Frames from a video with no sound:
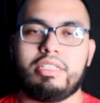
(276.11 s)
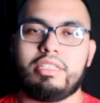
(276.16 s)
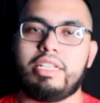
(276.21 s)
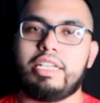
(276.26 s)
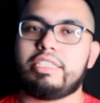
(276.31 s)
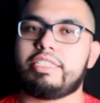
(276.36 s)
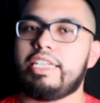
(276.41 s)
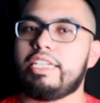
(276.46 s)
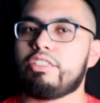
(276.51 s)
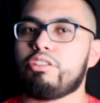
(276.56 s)

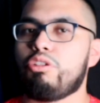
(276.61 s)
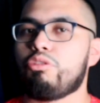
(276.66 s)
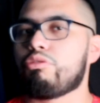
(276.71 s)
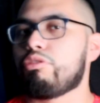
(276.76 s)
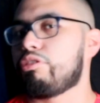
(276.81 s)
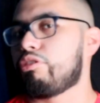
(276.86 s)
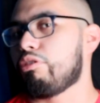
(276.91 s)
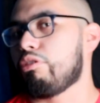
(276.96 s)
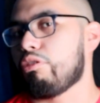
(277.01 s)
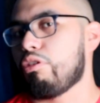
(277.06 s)
they take no
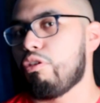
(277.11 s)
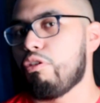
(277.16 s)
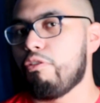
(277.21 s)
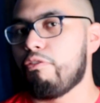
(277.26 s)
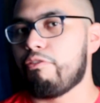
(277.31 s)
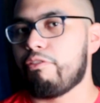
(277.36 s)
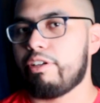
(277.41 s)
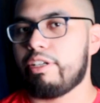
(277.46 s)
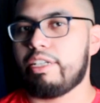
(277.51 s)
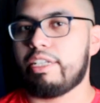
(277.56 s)
control
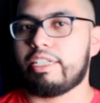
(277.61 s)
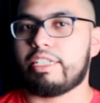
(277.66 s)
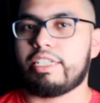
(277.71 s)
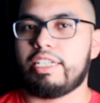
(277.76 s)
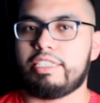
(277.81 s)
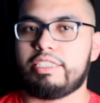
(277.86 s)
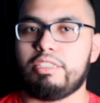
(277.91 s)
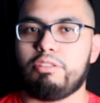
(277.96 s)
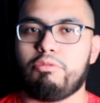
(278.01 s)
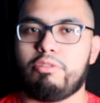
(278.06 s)
over it in
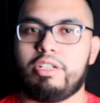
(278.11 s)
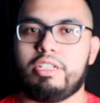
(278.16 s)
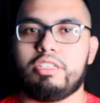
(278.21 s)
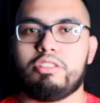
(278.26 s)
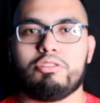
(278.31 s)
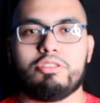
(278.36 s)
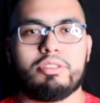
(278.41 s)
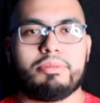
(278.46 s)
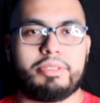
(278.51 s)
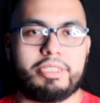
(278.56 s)
case they want
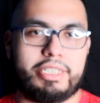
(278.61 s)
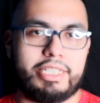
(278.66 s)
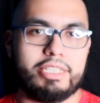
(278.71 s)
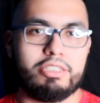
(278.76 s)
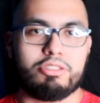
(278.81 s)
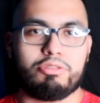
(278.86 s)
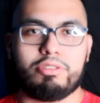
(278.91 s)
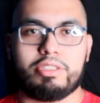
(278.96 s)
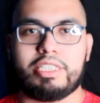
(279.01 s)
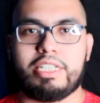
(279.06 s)
to do something
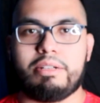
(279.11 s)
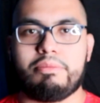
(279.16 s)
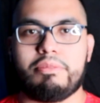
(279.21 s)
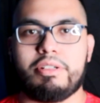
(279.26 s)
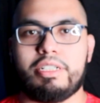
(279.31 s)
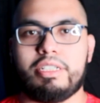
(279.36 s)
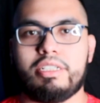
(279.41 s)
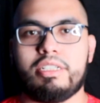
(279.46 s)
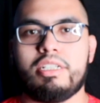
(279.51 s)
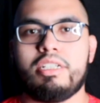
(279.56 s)
else with that
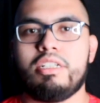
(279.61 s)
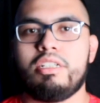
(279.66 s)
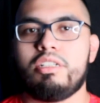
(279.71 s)
money.